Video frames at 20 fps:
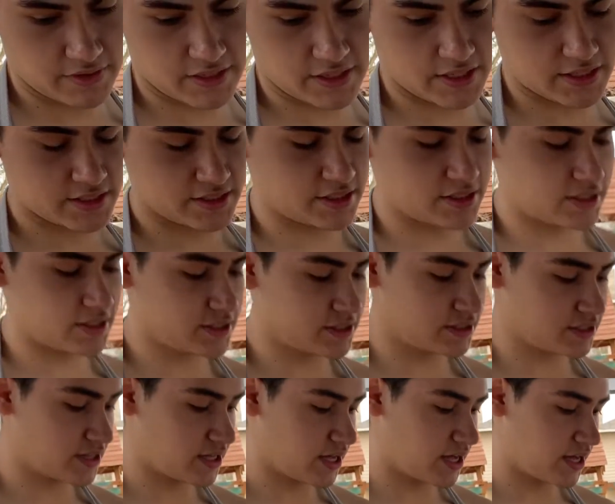
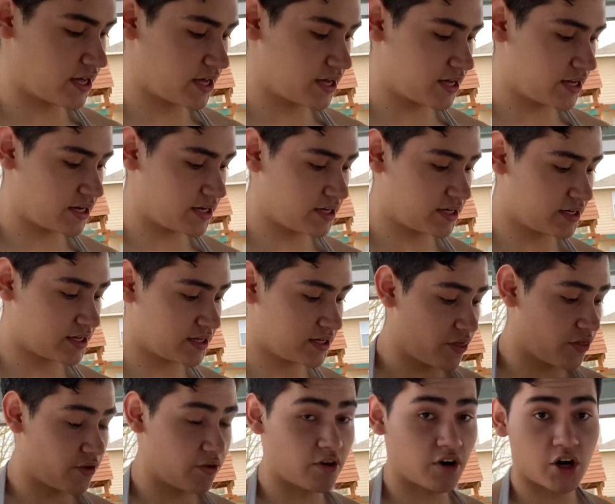inches, and
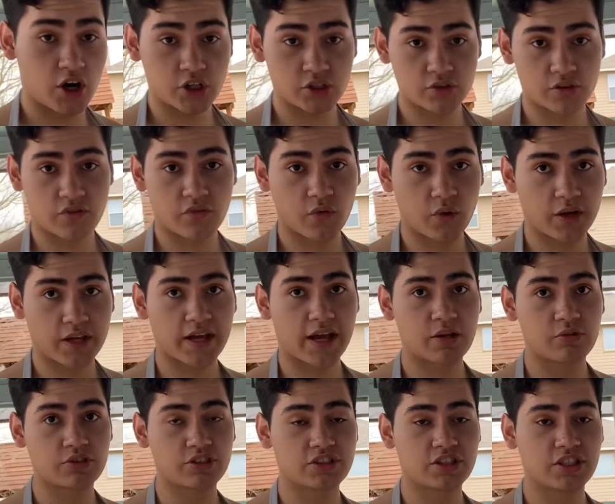they're 140
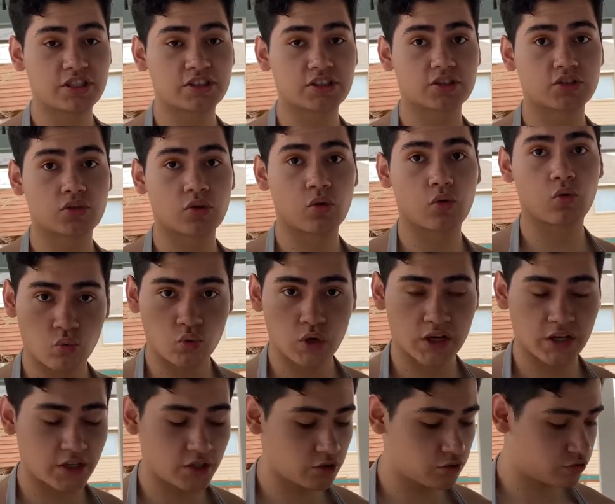calories each. So we're
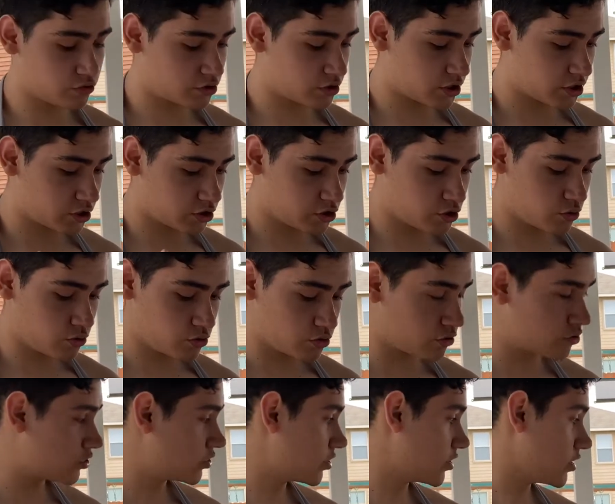gonna use 2
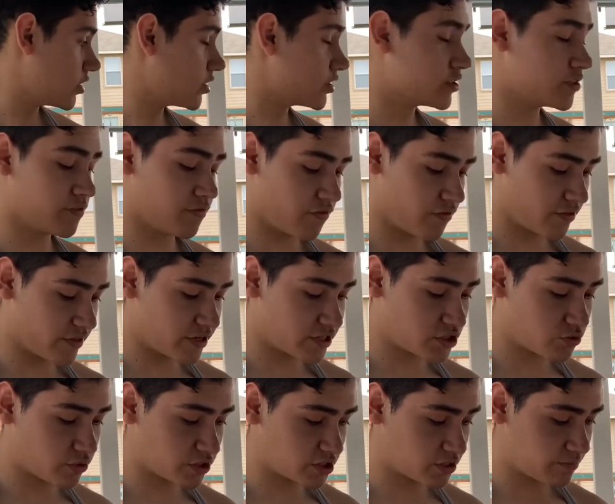tortillas for
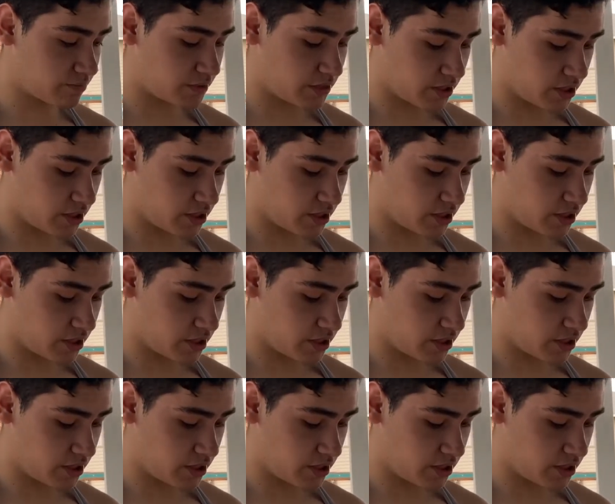this recipe.